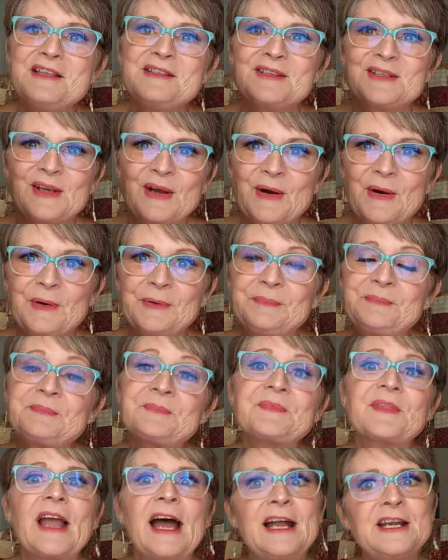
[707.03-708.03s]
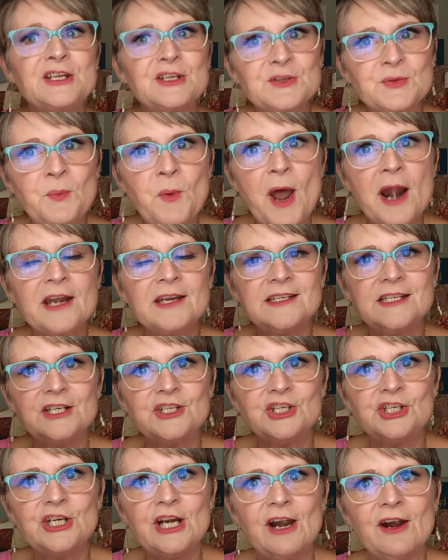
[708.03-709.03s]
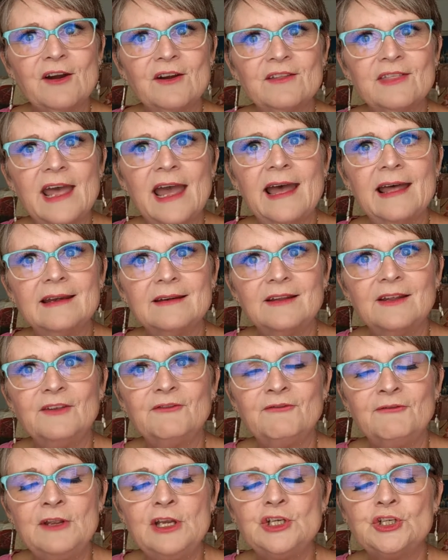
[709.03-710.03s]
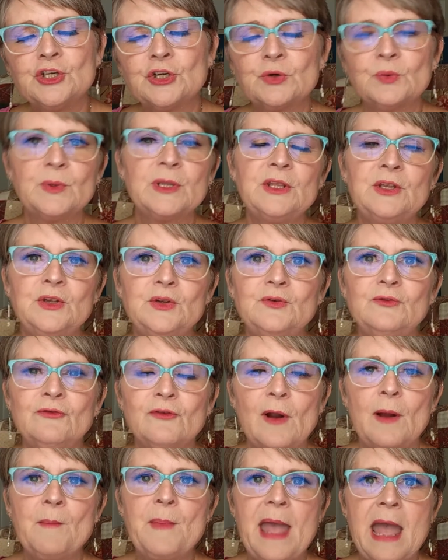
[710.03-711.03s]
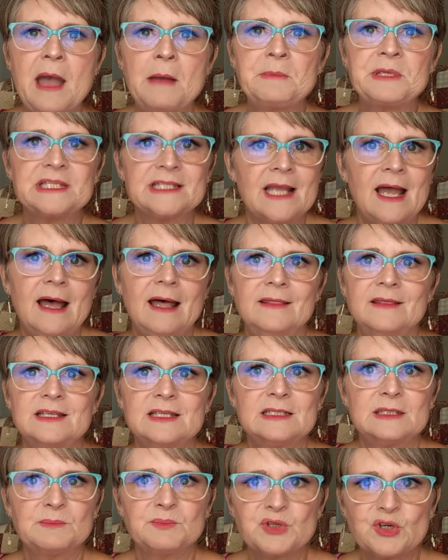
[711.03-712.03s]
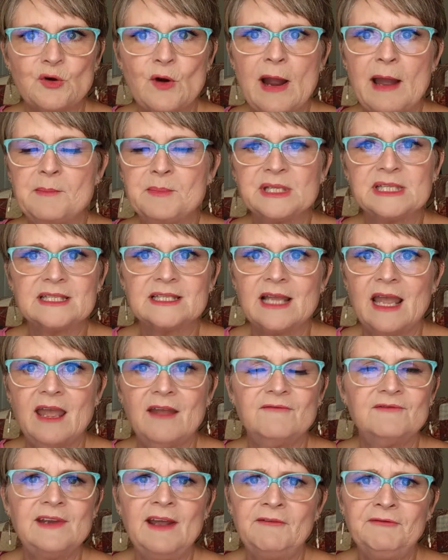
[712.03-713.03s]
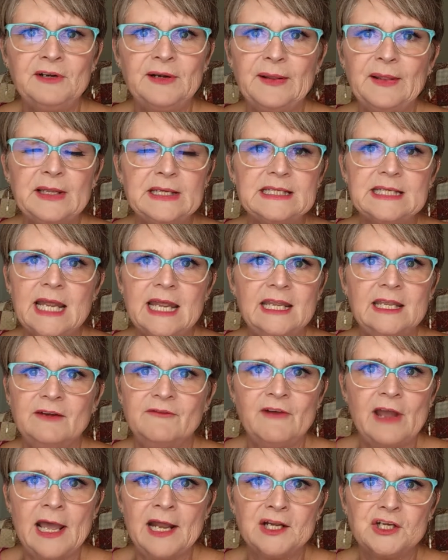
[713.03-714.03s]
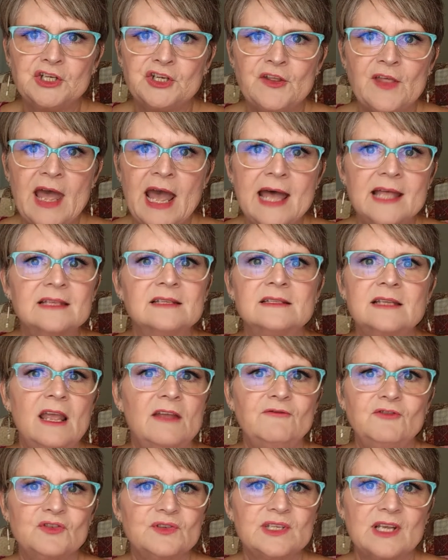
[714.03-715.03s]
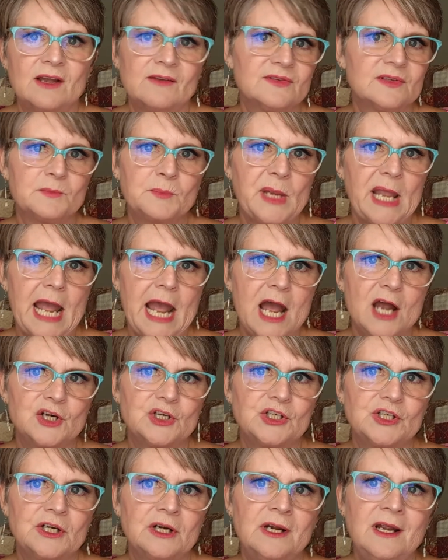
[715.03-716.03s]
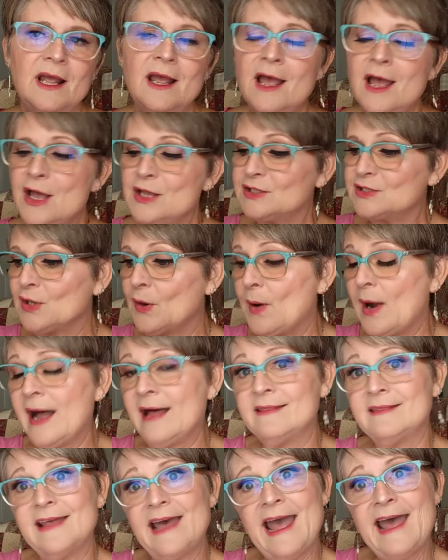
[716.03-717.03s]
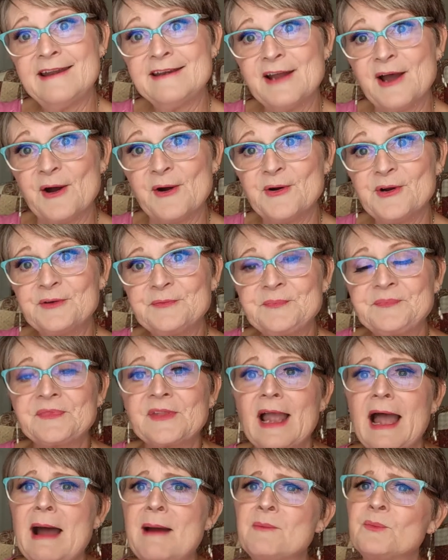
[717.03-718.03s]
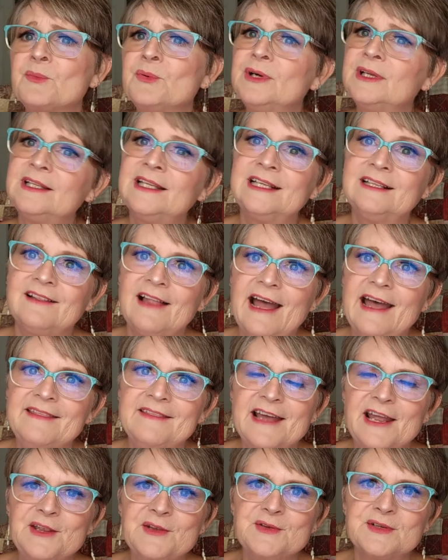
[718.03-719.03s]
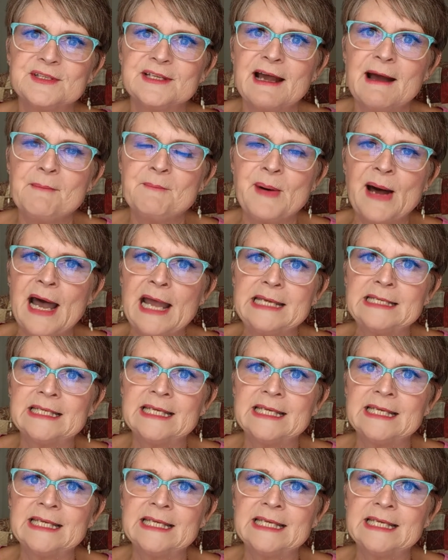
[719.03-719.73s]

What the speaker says: So I just wanted to share that feature with you from Amazon, the Subscribe and Save. Definitely take advantage of that and save yourself some cash. So on that note, I'm really glad that you stopped by